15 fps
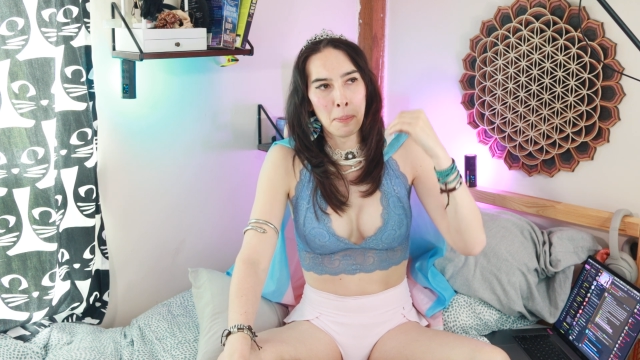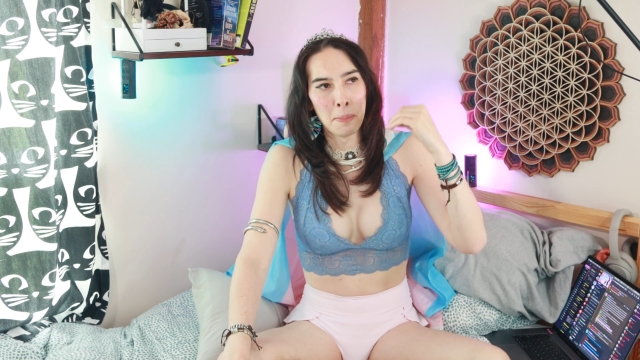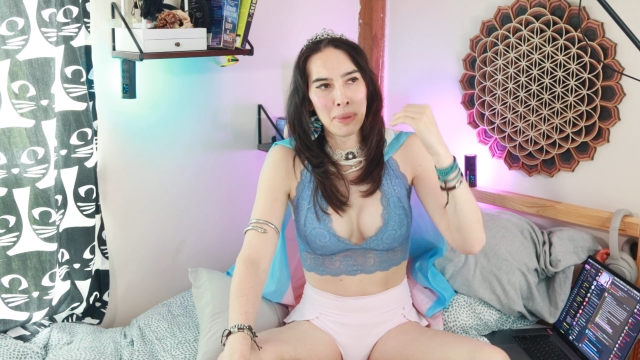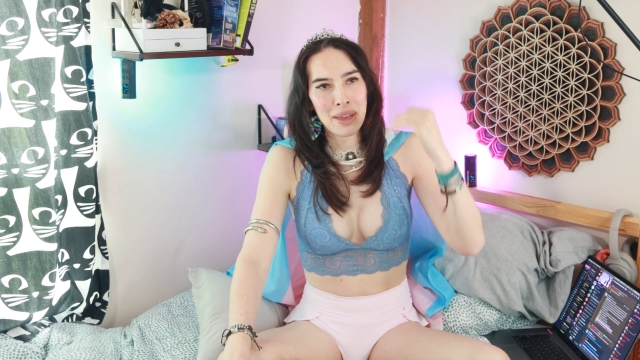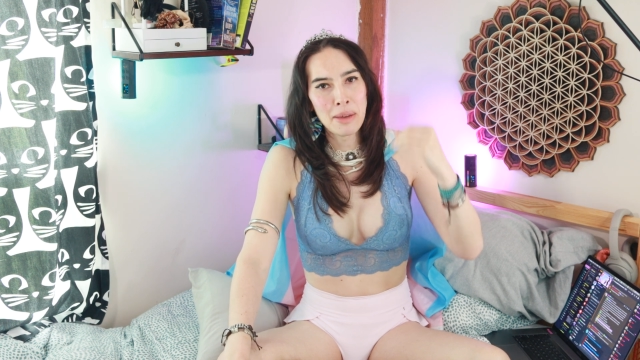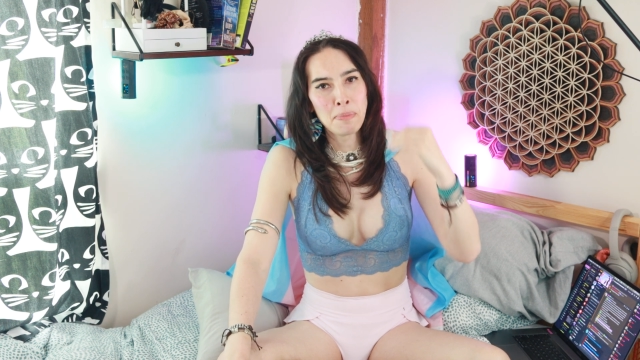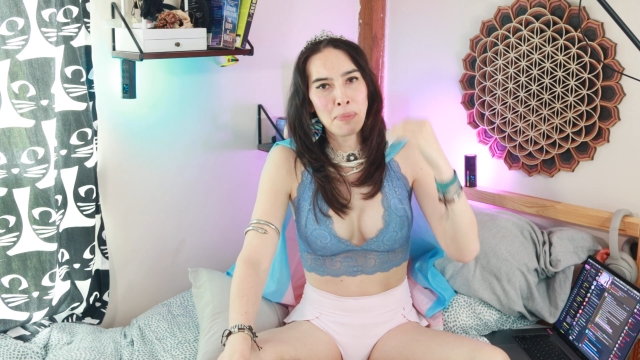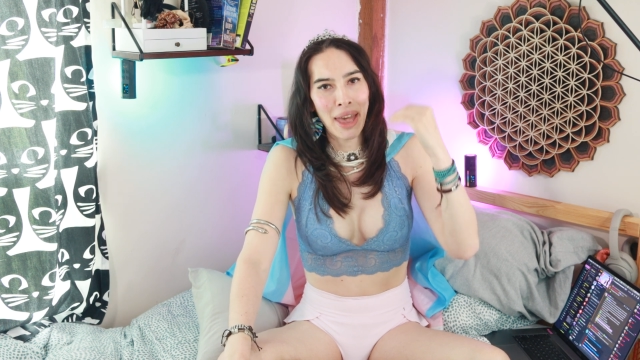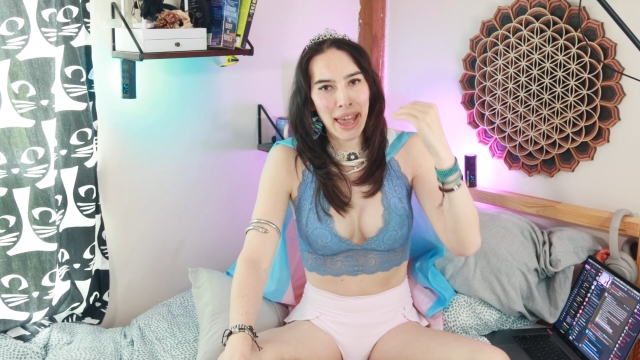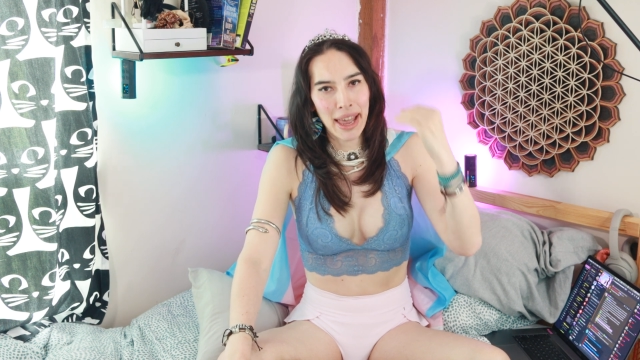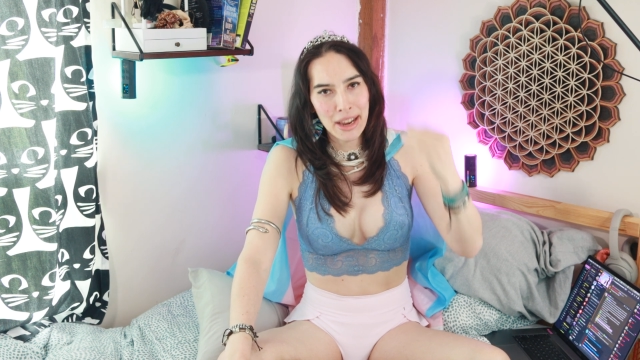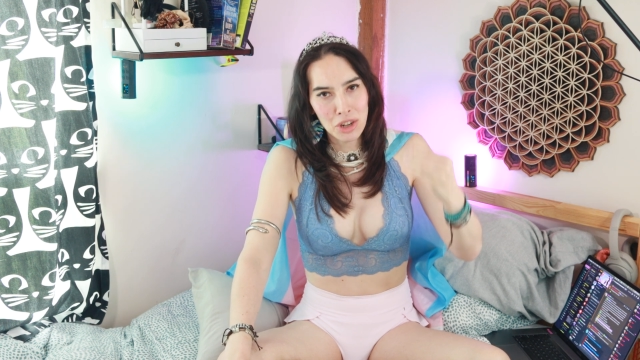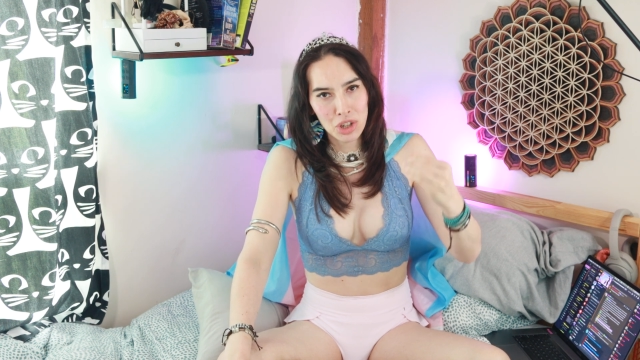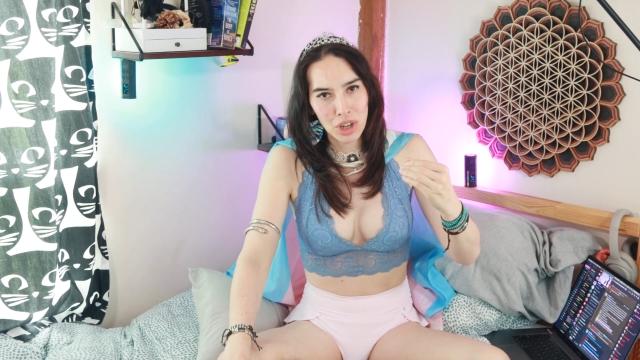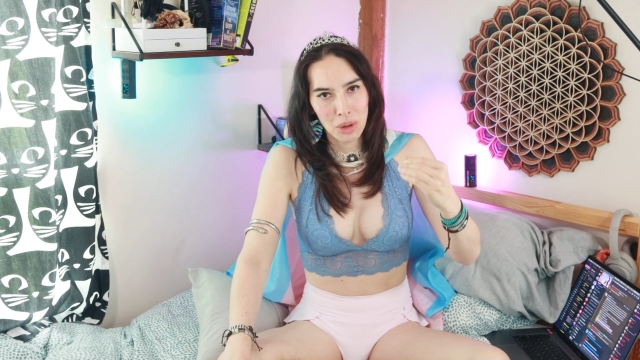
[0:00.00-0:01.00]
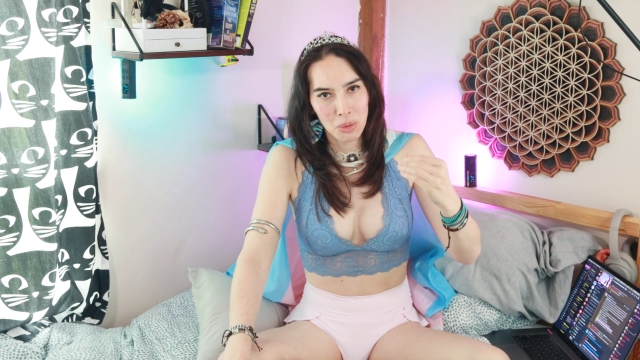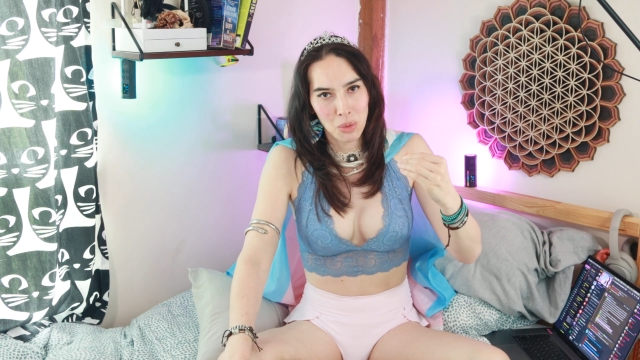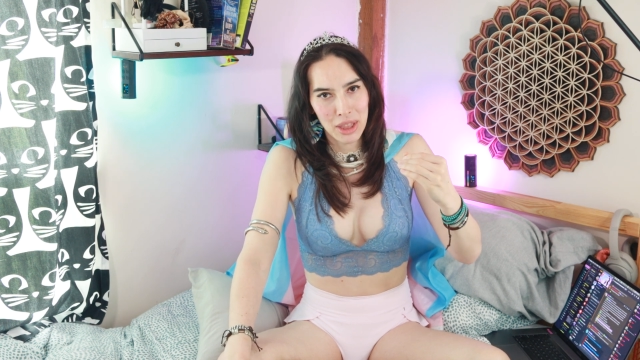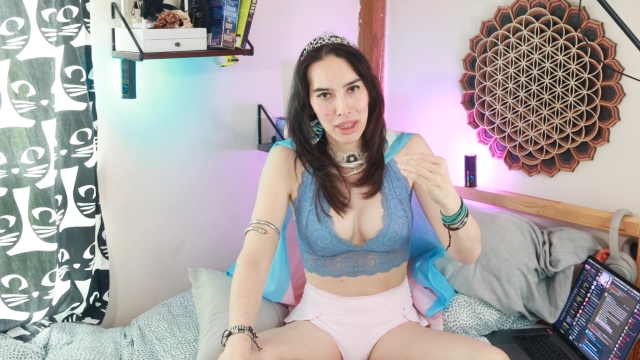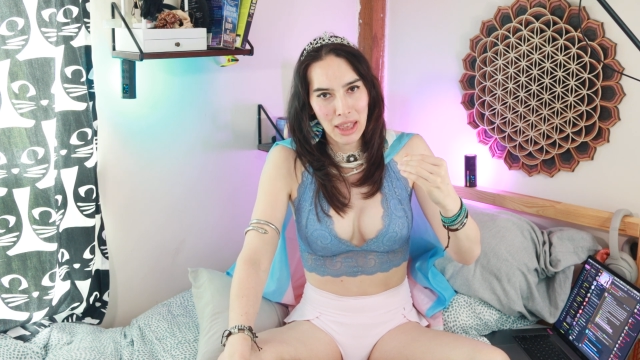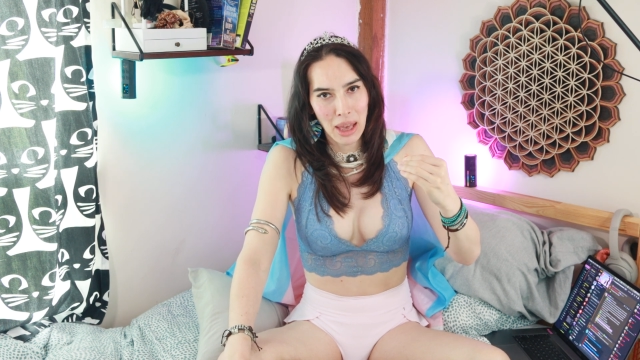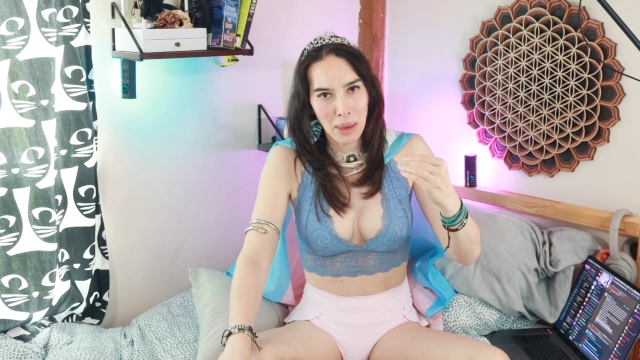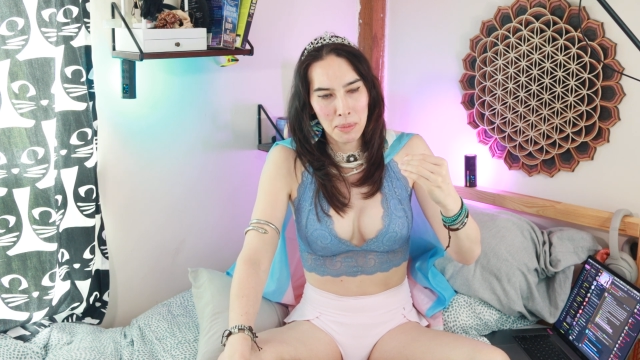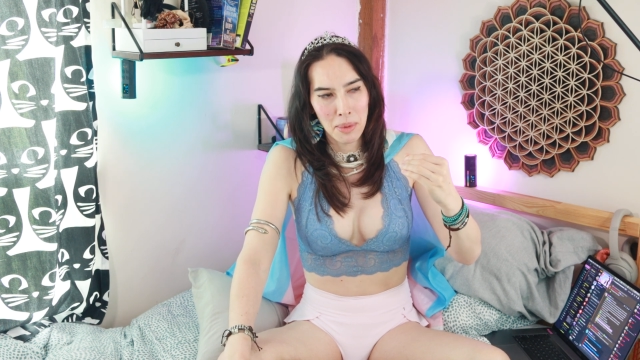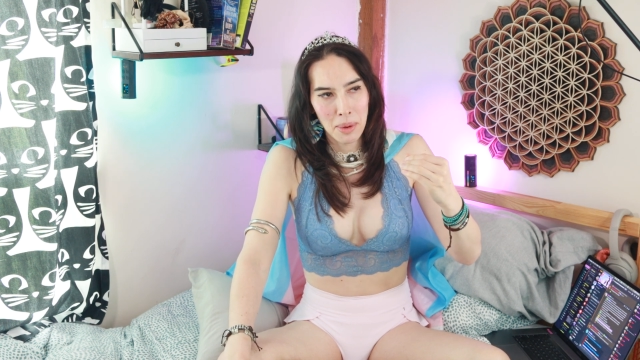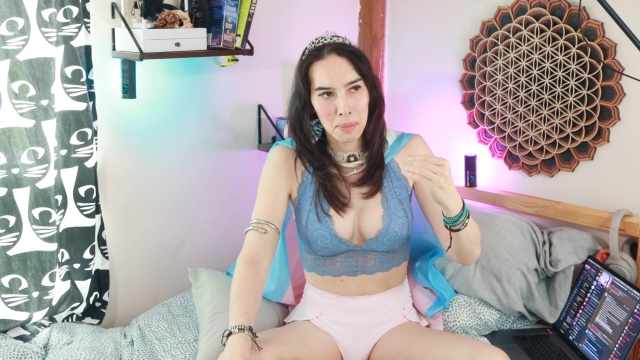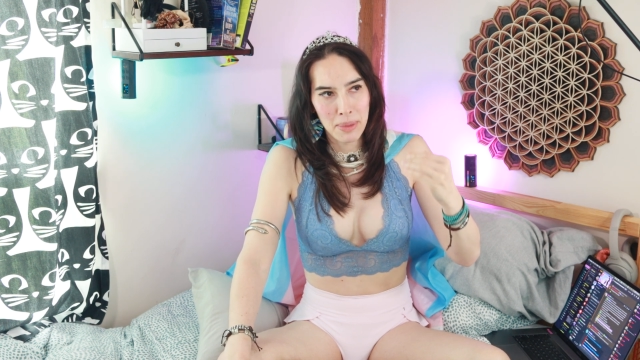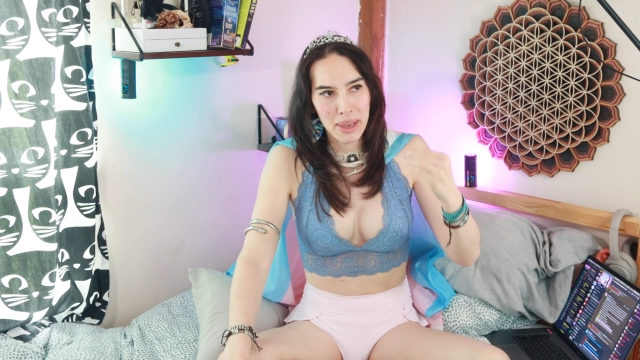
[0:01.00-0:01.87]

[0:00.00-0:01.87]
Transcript: Be patient with them